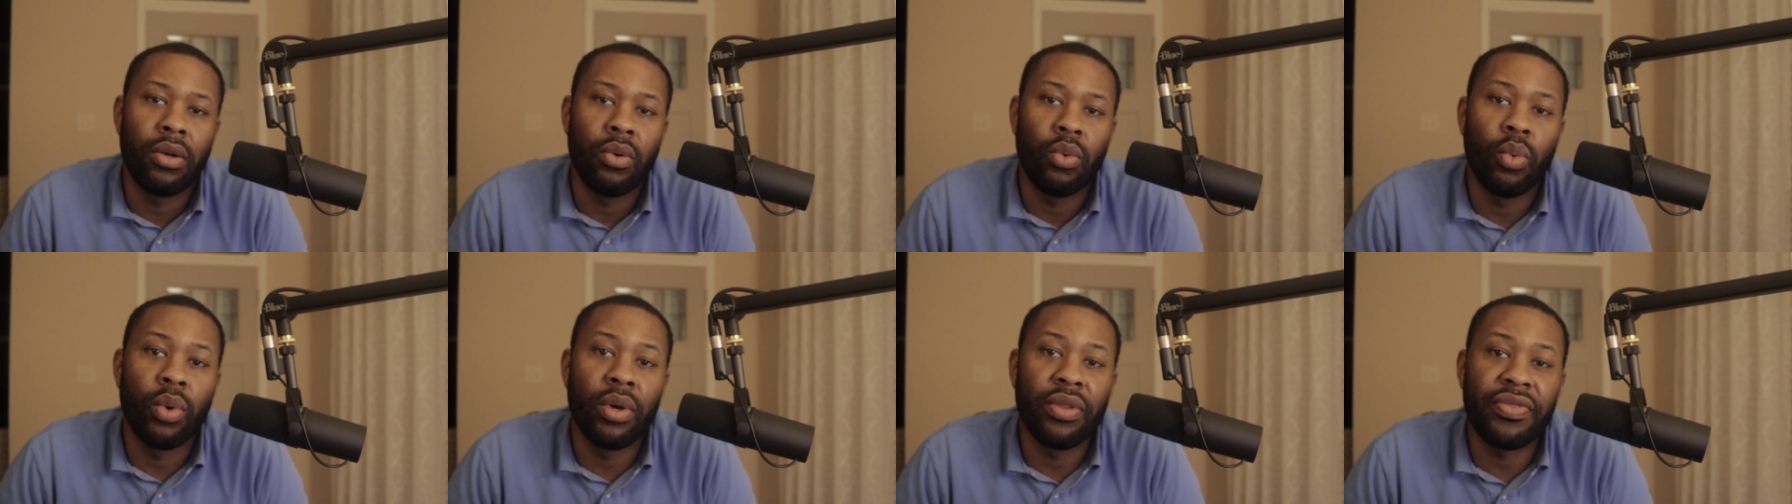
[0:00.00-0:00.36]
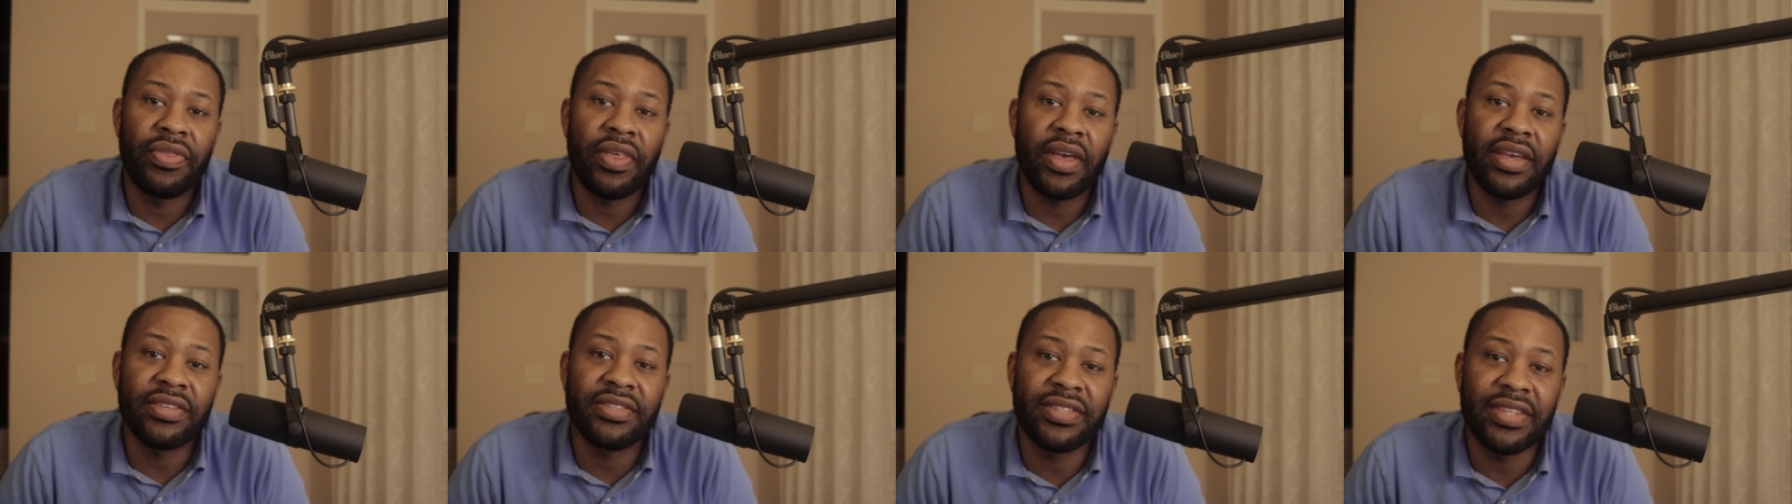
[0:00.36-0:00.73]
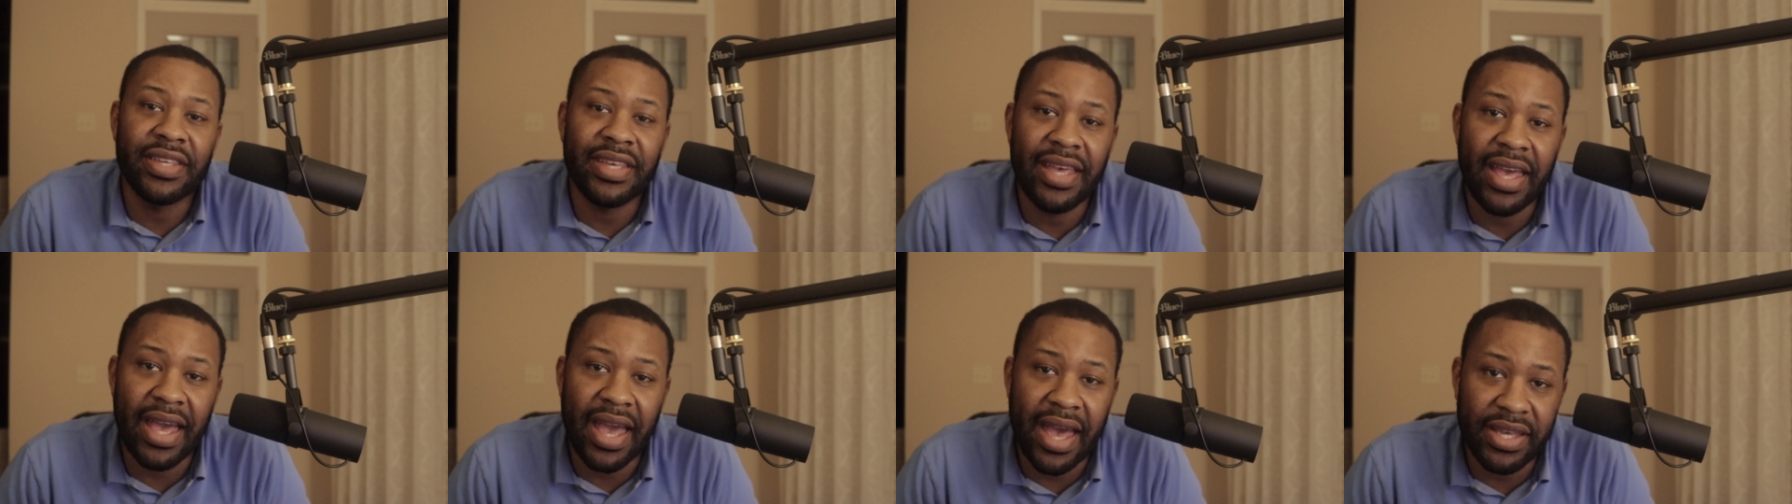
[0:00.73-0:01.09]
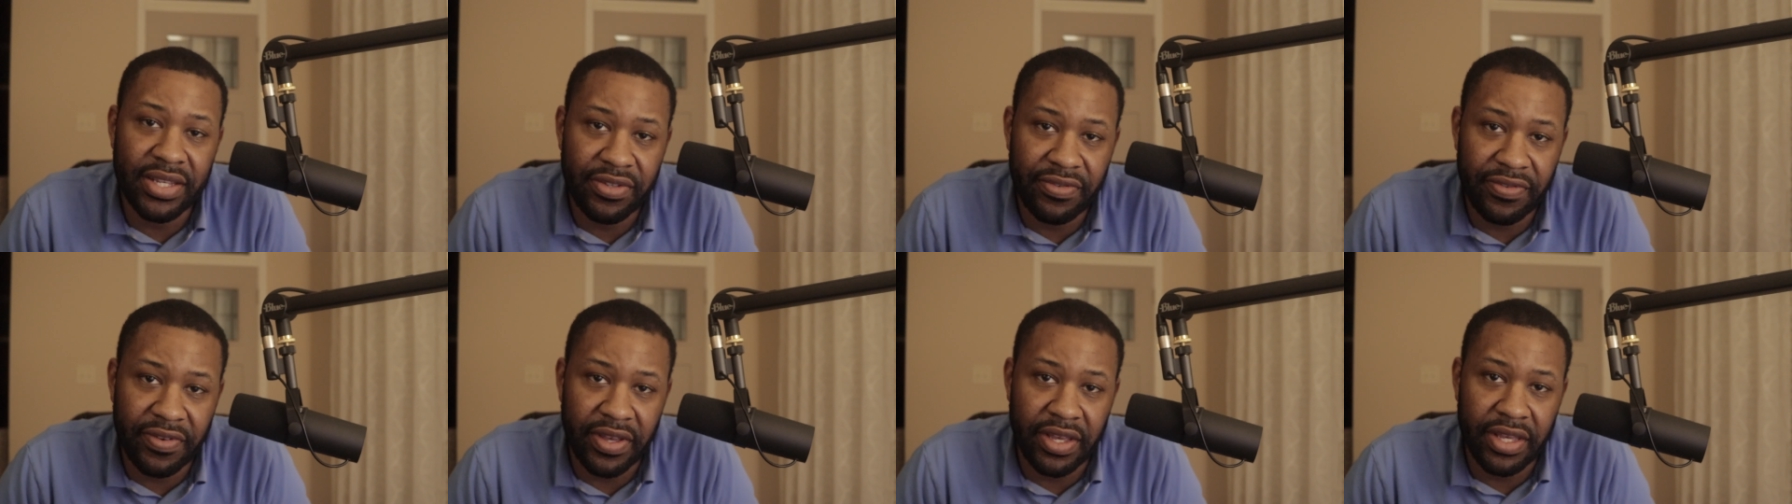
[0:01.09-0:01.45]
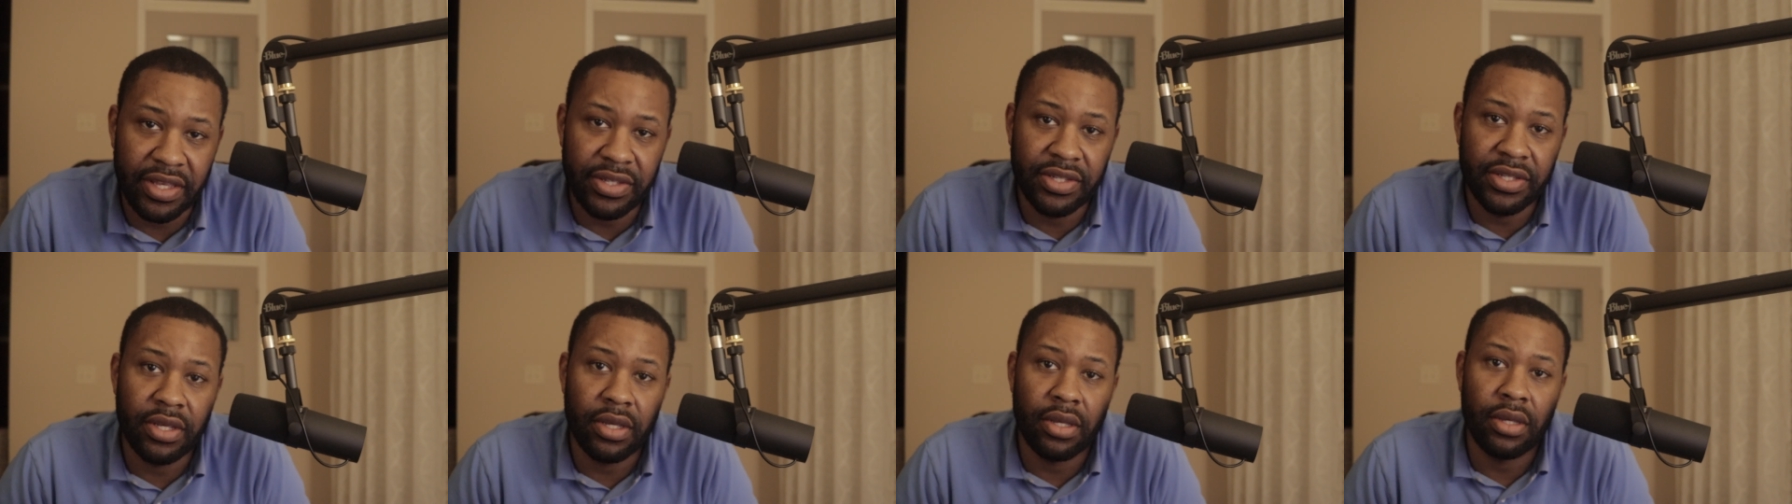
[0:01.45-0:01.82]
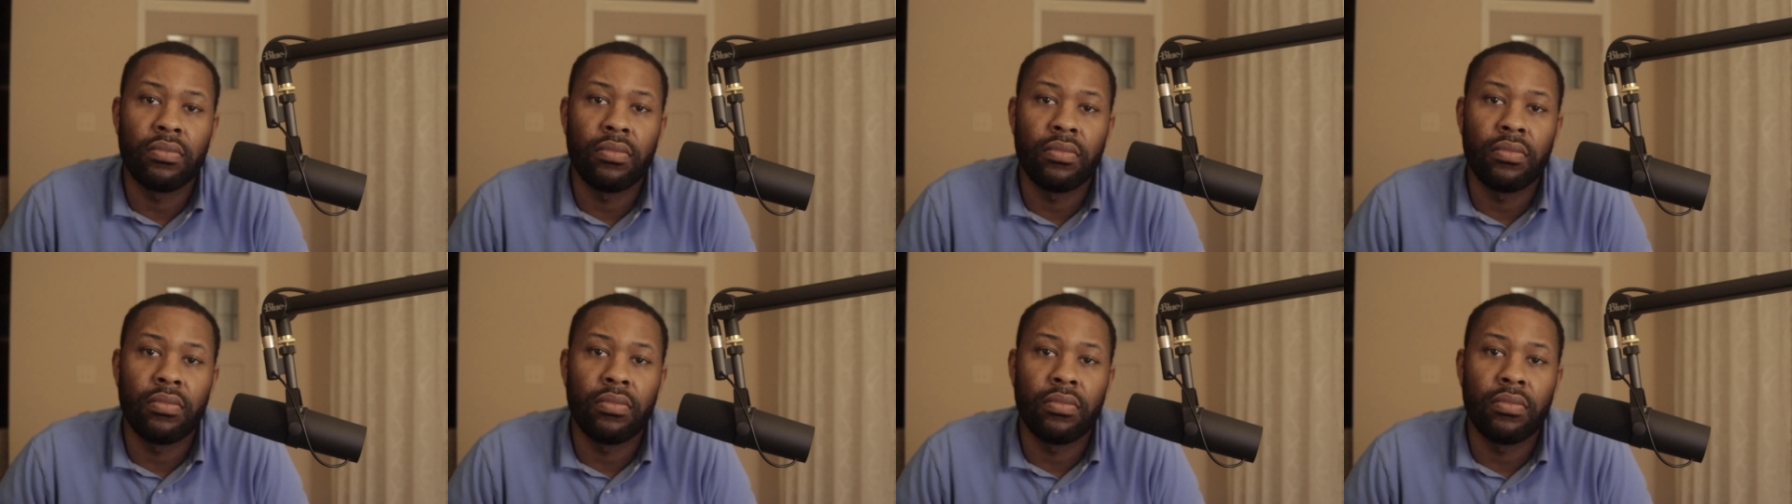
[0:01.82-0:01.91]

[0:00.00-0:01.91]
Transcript: One thing is the gas fees.